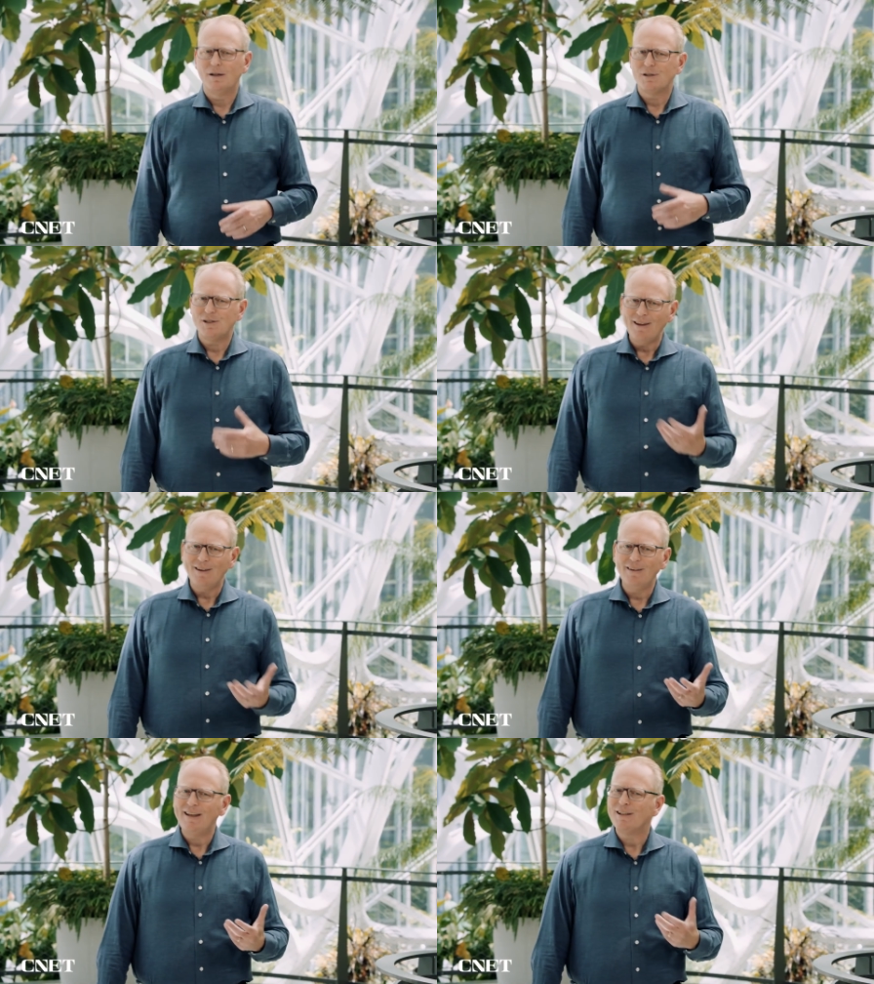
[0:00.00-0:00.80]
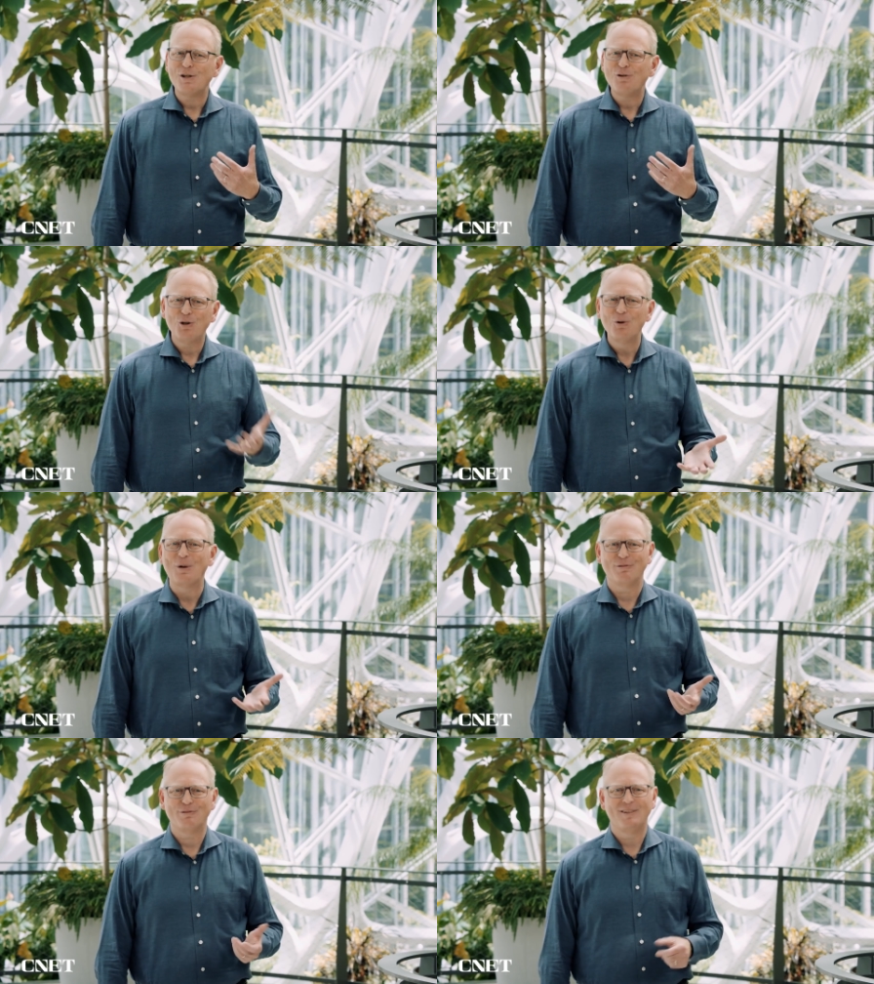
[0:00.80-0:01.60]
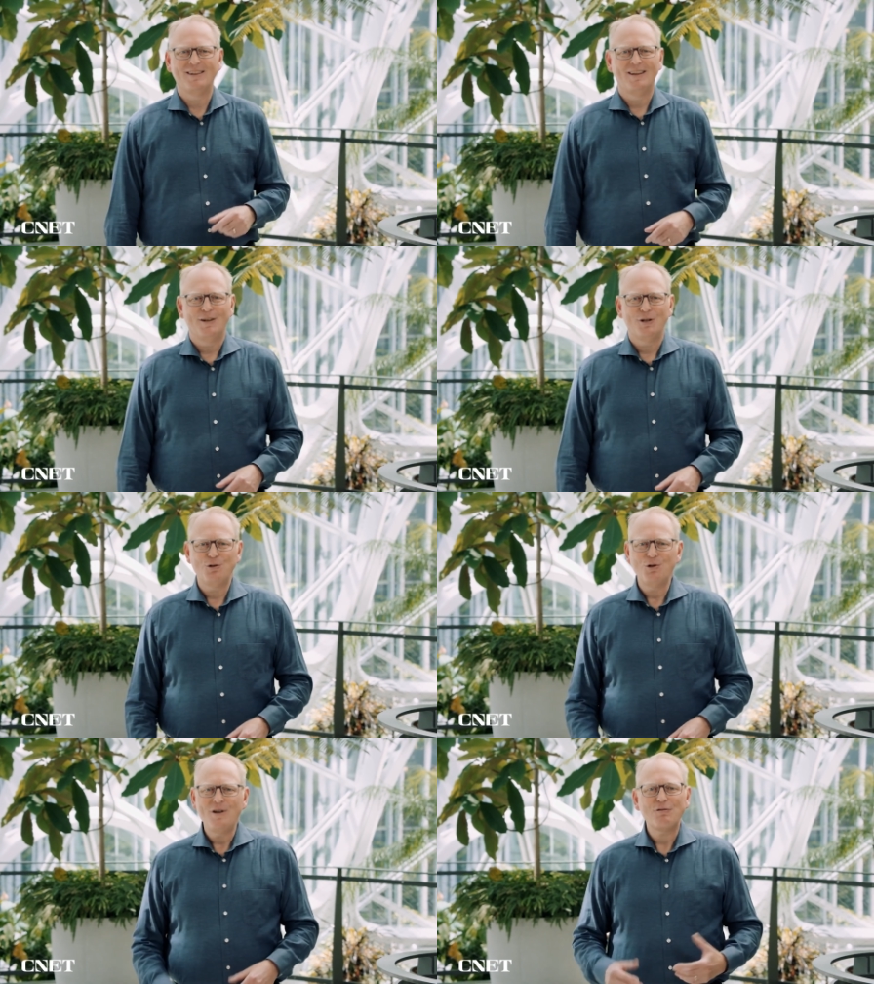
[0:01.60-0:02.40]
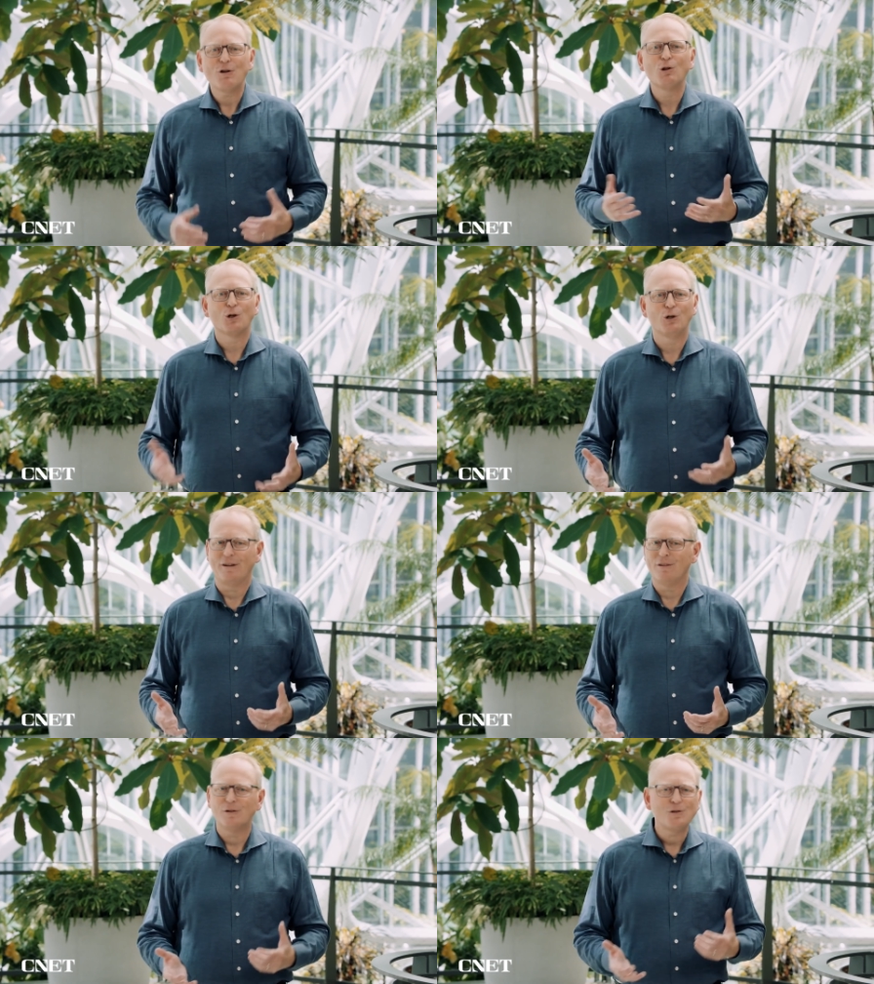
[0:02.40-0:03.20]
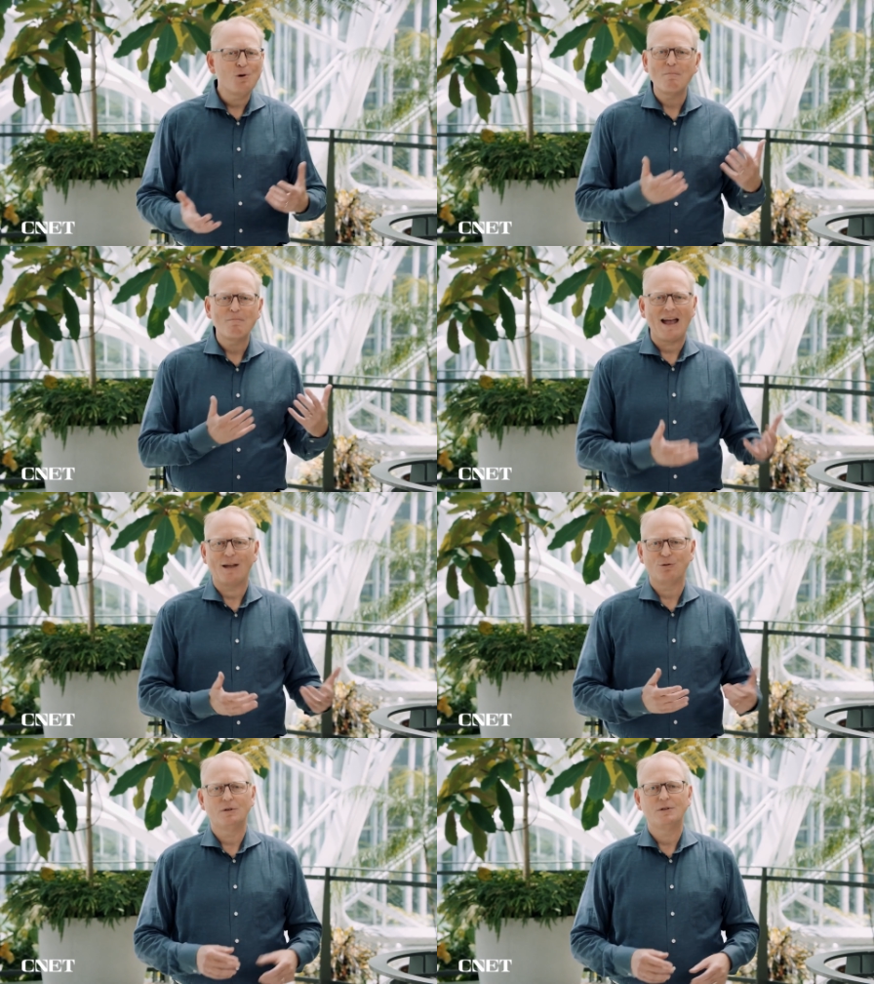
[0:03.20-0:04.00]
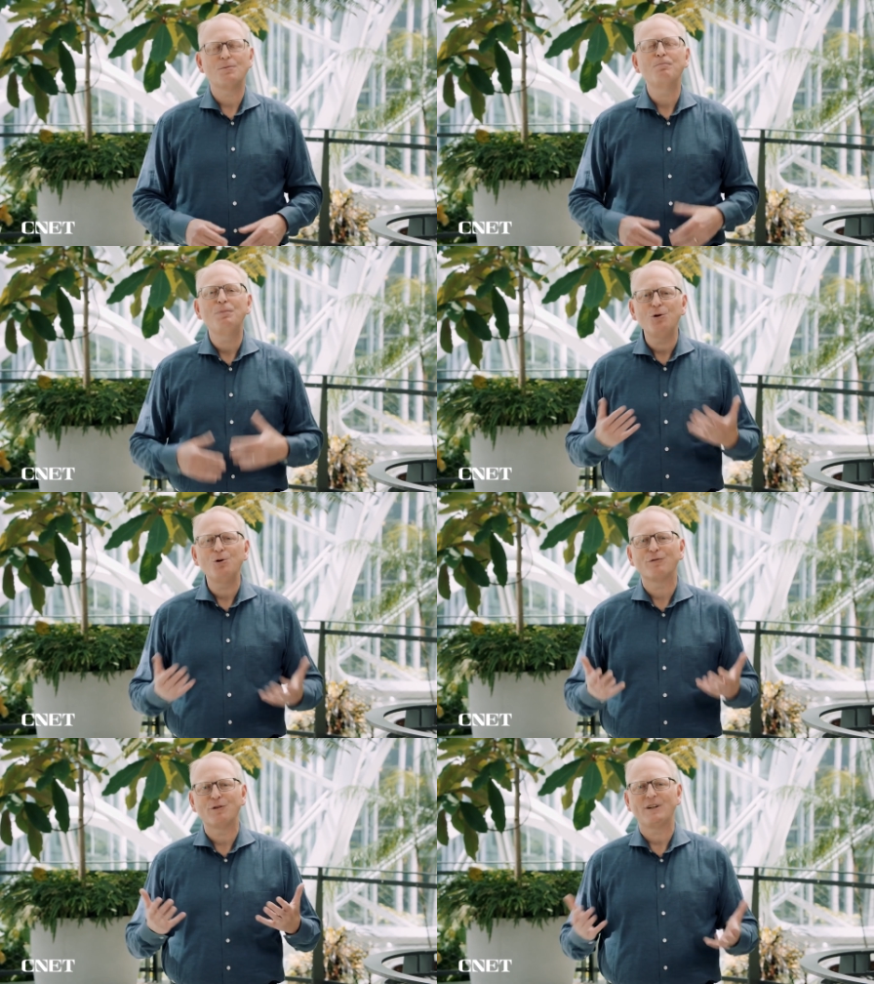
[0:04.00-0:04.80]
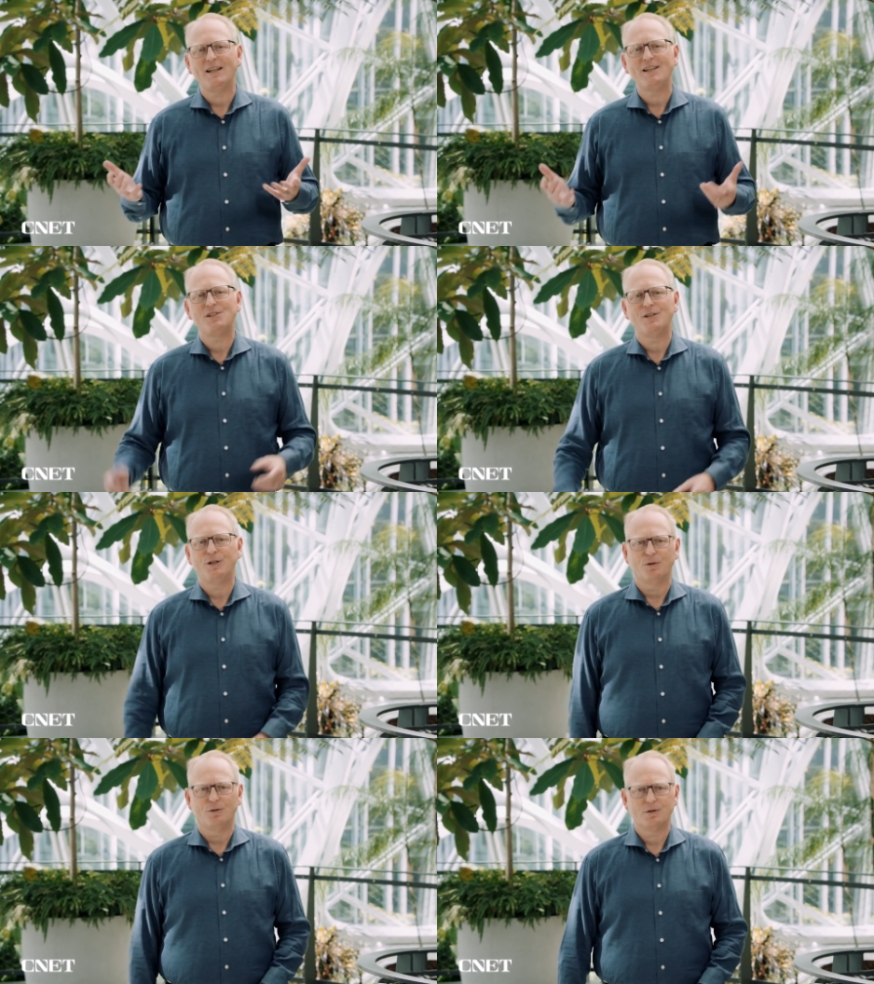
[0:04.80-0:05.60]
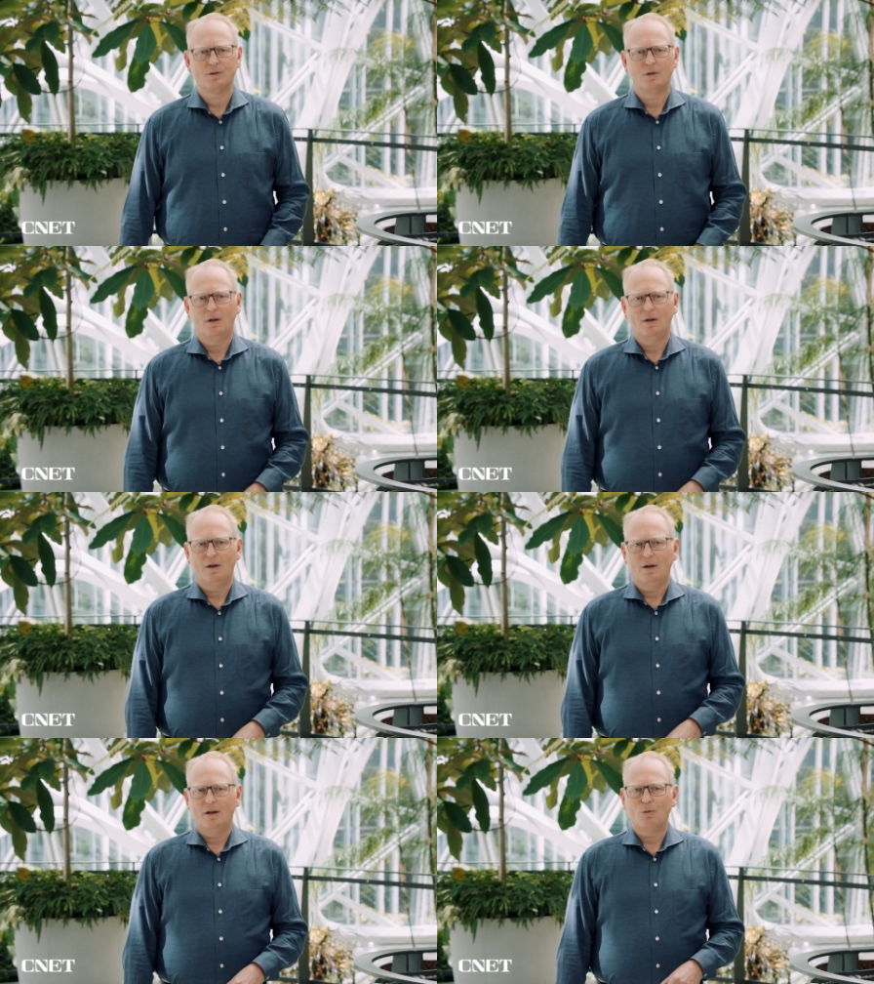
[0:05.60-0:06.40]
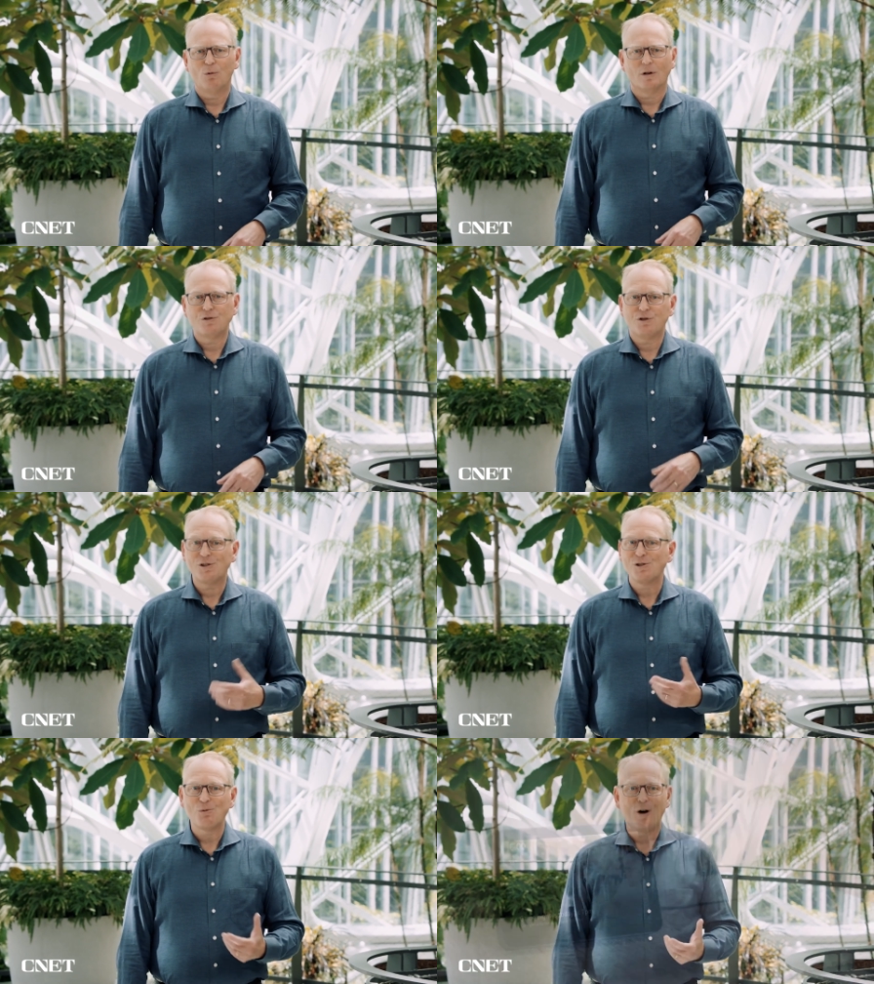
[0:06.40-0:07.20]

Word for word: Secondly, it's intuitive. You shouldn't have to learn it. There's no manual. It's beautifully easy to use. It works just as